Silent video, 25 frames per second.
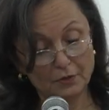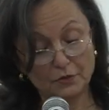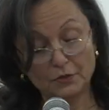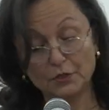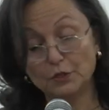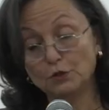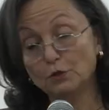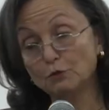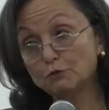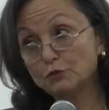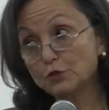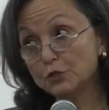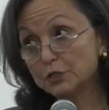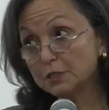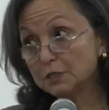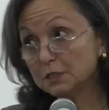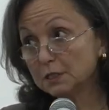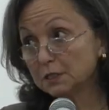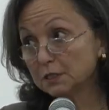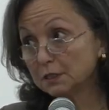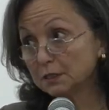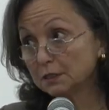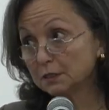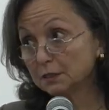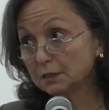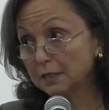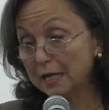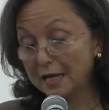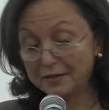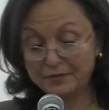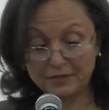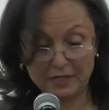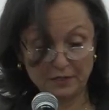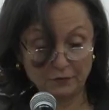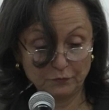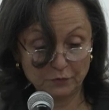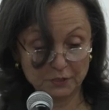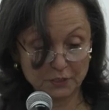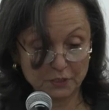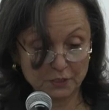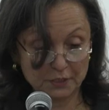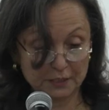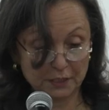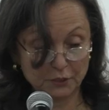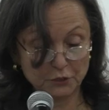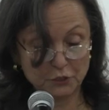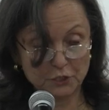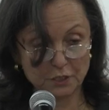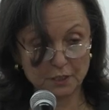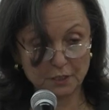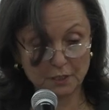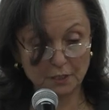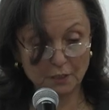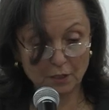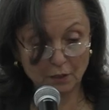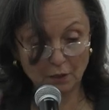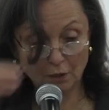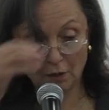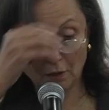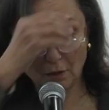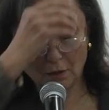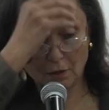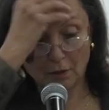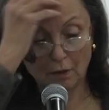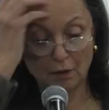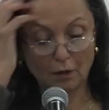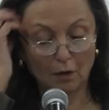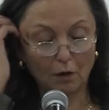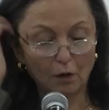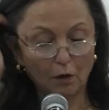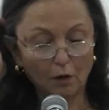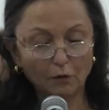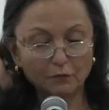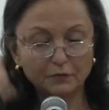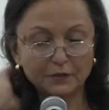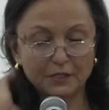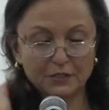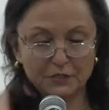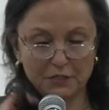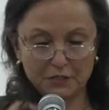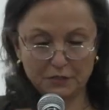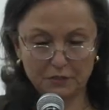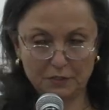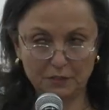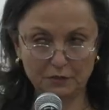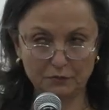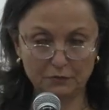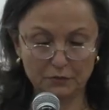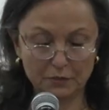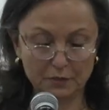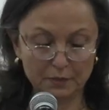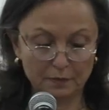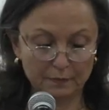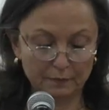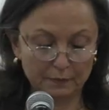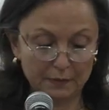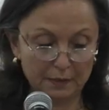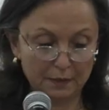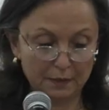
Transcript: the notion and the infrastructure of resistance?